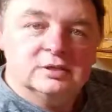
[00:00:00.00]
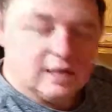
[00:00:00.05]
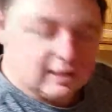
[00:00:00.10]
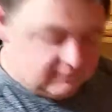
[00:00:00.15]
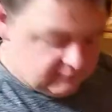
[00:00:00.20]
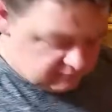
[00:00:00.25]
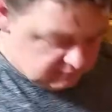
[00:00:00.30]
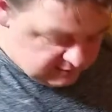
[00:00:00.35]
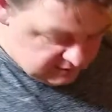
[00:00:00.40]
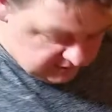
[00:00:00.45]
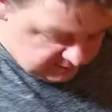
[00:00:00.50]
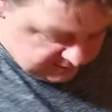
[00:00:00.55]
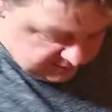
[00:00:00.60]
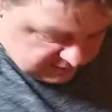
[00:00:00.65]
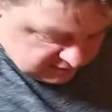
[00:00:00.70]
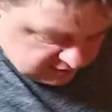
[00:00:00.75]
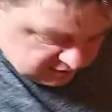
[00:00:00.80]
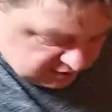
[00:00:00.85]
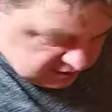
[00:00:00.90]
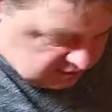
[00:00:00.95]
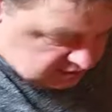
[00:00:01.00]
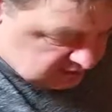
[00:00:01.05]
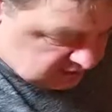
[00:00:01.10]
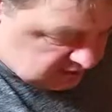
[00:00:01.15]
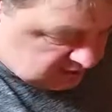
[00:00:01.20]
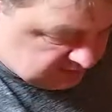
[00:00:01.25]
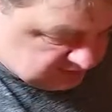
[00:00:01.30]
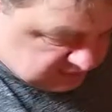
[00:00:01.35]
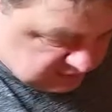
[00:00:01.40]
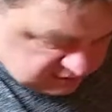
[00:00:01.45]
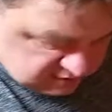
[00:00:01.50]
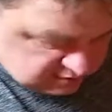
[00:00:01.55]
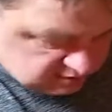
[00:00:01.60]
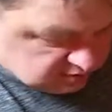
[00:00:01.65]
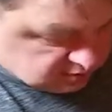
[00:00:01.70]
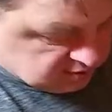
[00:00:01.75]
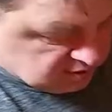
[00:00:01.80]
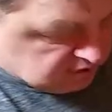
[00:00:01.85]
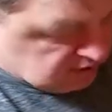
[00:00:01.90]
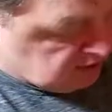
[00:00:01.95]
time for me to finish this up.
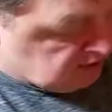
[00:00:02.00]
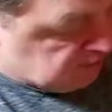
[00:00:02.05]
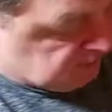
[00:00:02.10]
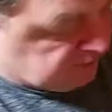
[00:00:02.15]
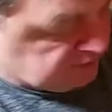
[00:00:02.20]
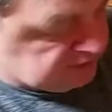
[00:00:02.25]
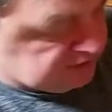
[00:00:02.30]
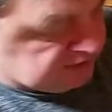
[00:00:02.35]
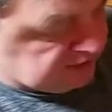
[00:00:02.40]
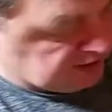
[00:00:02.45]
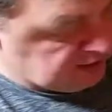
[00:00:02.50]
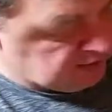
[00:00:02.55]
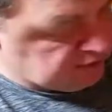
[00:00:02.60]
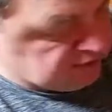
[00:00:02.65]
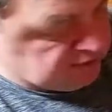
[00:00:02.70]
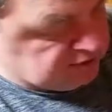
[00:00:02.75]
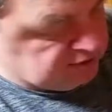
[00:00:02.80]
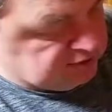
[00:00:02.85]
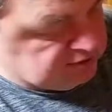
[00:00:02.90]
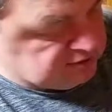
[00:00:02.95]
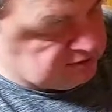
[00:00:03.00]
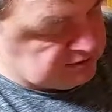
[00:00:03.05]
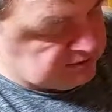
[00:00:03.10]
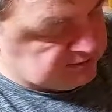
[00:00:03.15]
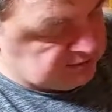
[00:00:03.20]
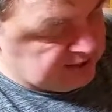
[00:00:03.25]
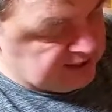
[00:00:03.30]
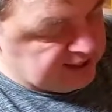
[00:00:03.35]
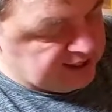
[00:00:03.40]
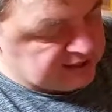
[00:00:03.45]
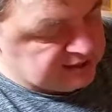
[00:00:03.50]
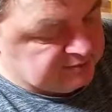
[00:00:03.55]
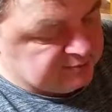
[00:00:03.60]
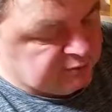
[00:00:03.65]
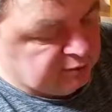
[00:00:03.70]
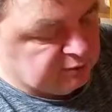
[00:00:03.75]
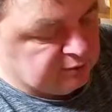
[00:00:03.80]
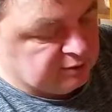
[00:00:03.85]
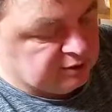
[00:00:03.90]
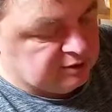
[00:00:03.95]
So first thing I want to do is I want to add the
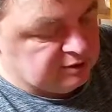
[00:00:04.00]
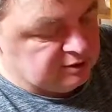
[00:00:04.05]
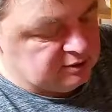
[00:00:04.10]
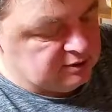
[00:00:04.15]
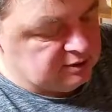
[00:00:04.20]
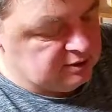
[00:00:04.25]
port,